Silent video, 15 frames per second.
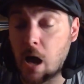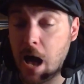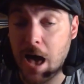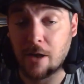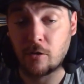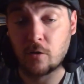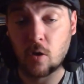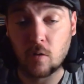
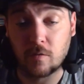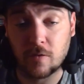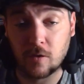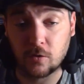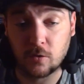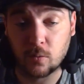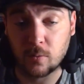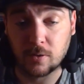I don't know if
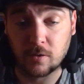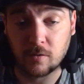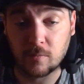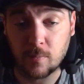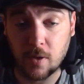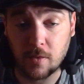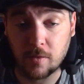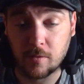I'll do it
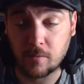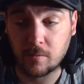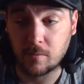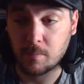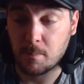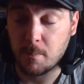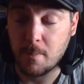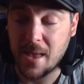this month.
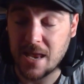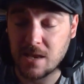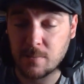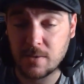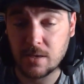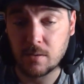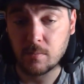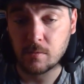
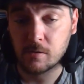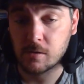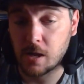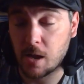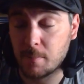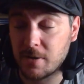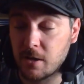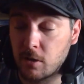Maybe.
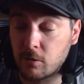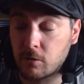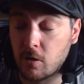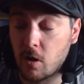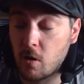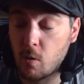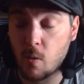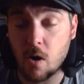I mean,
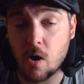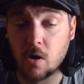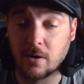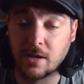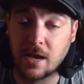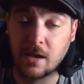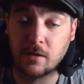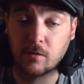it's so
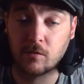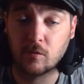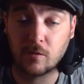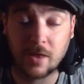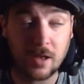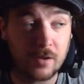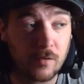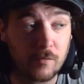hard getting through
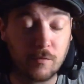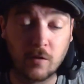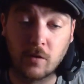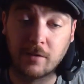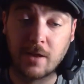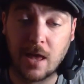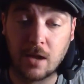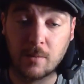that. The
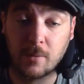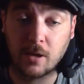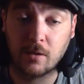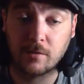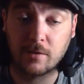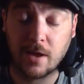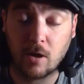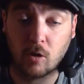first
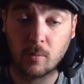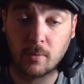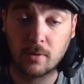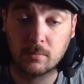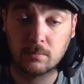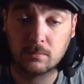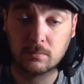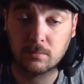Annabelle is
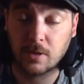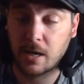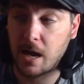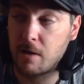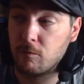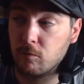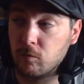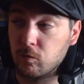terrible. Like,
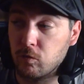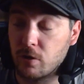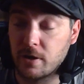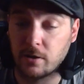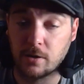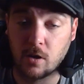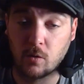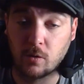I
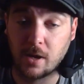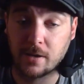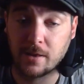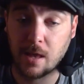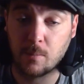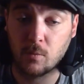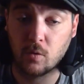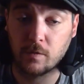really don't like
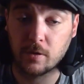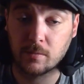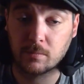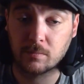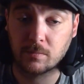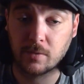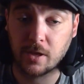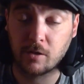that movie.
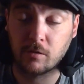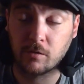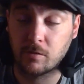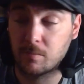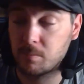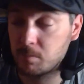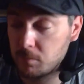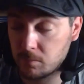
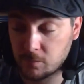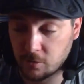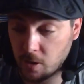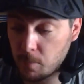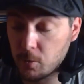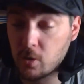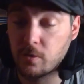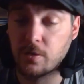There's
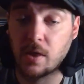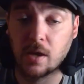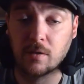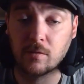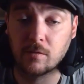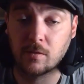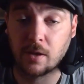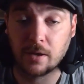some good
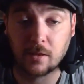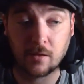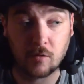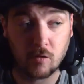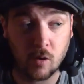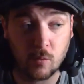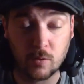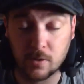things. Like,
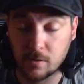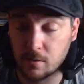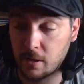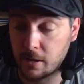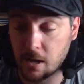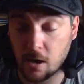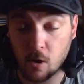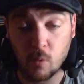they're always...
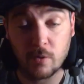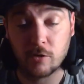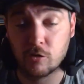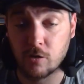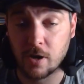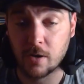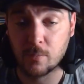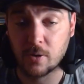Like, I always
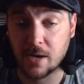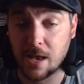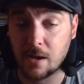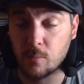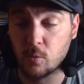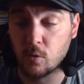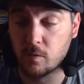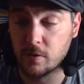try to bring
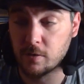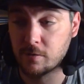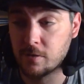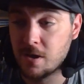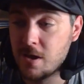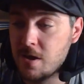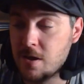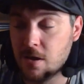out of movies.
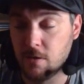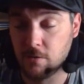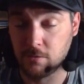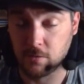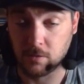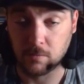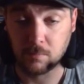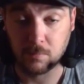
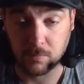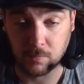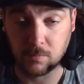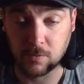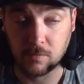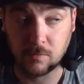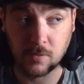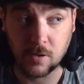So,
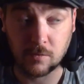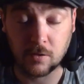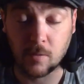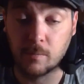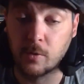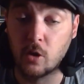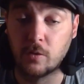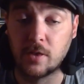there's
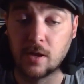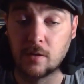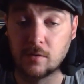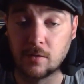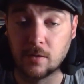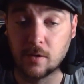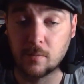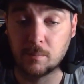some good
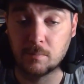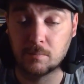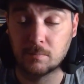things in it.